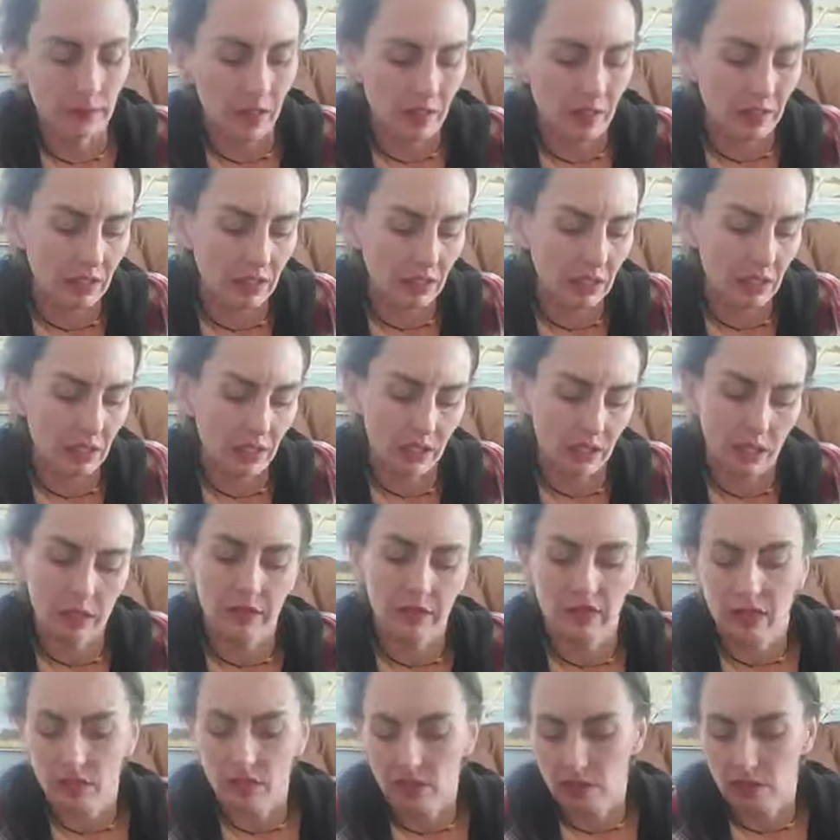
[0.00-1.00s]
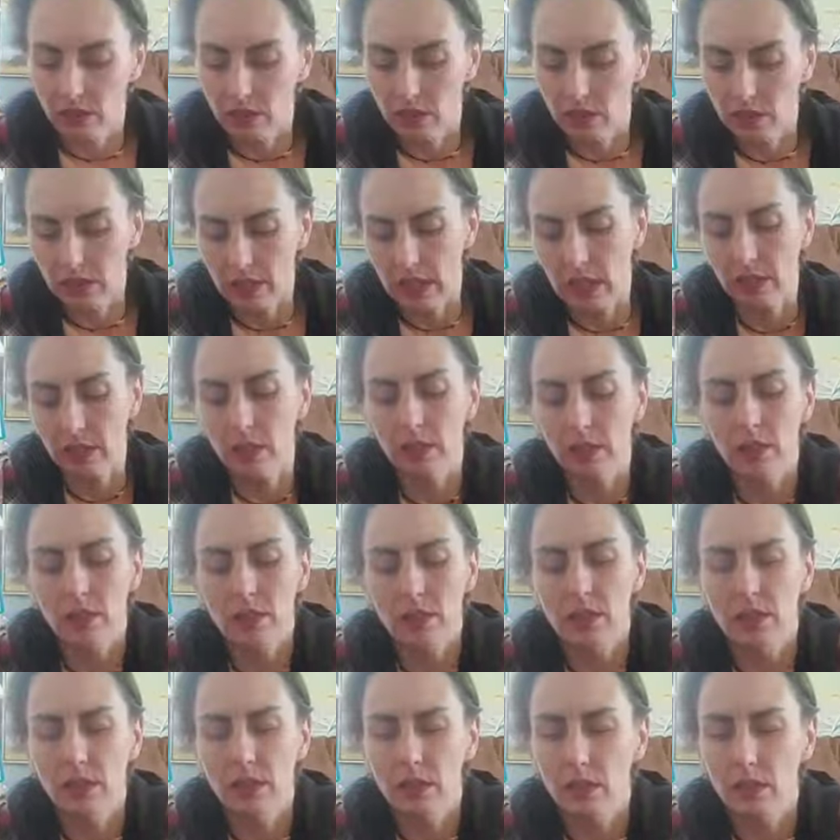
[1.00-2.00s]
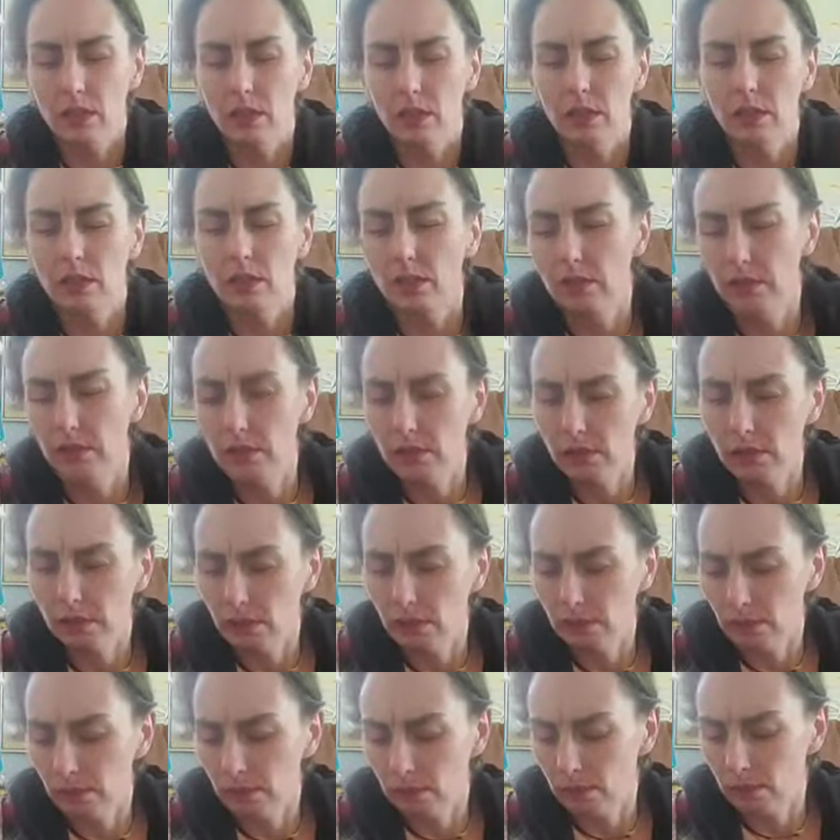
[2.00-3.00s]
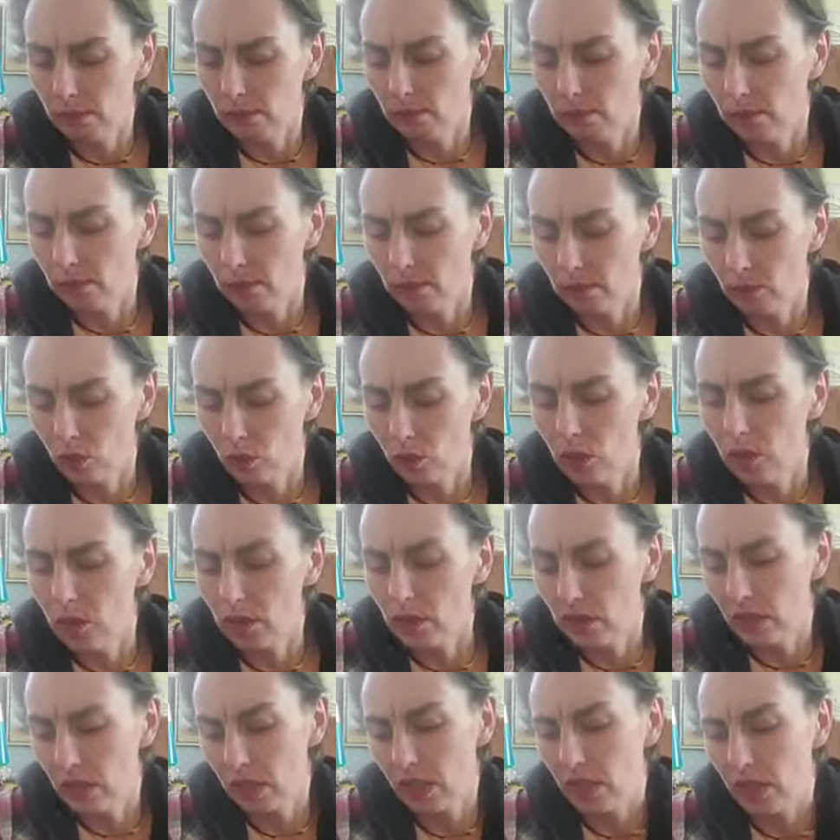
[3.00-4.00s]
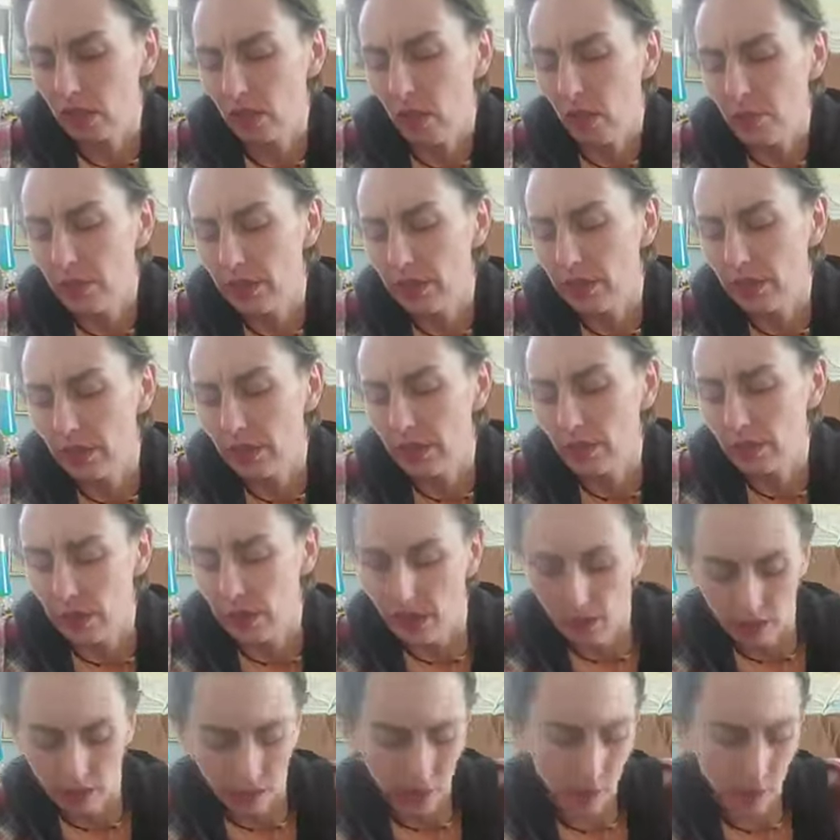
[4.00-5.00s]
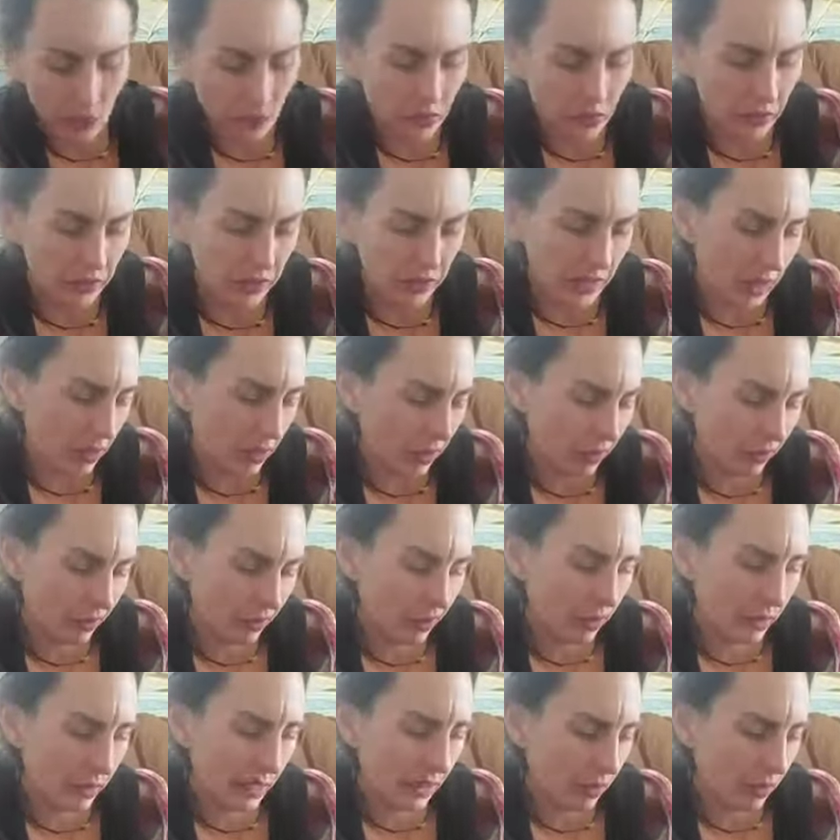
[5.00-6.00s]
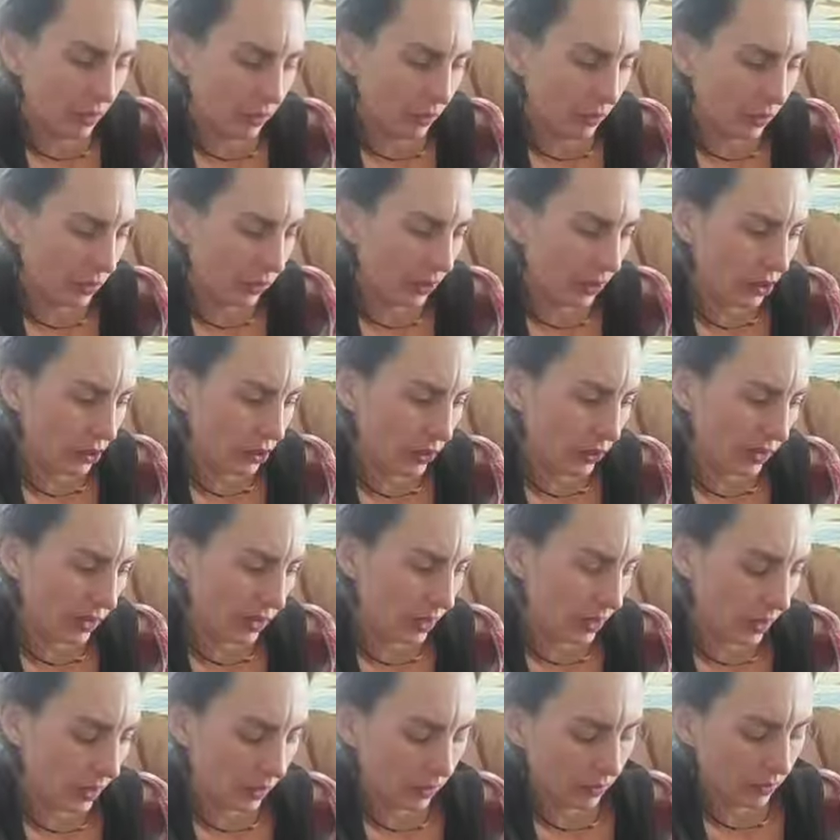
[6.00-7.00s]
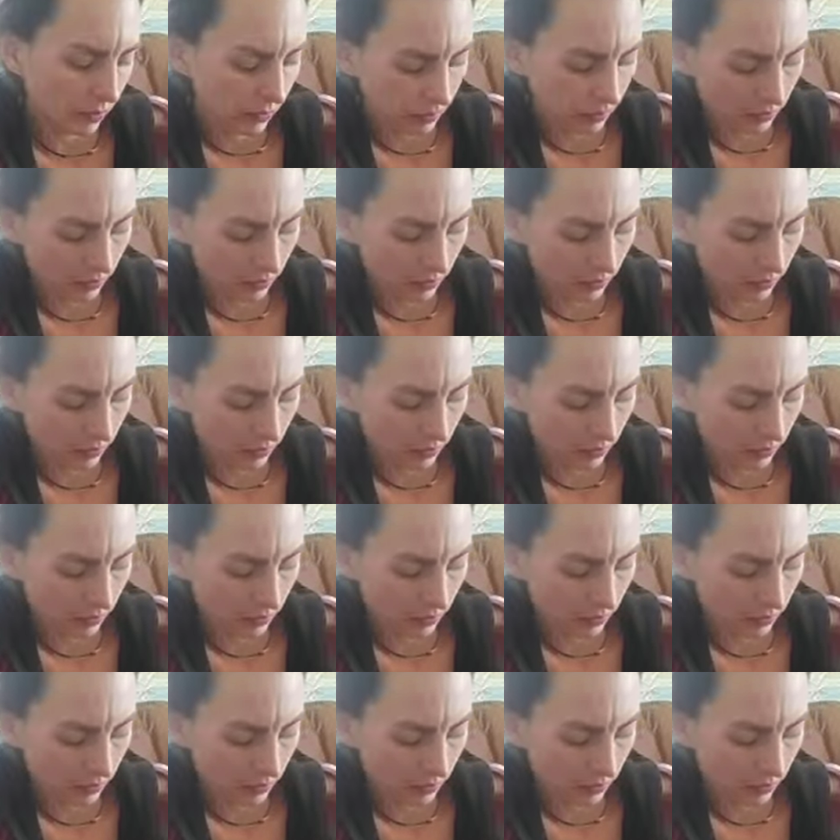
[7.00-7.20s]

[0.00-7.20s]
I'm going to dive into another deck, and then we'll go into the uncommon here for a minute, and we'll close it out. We're going to make this one really short today.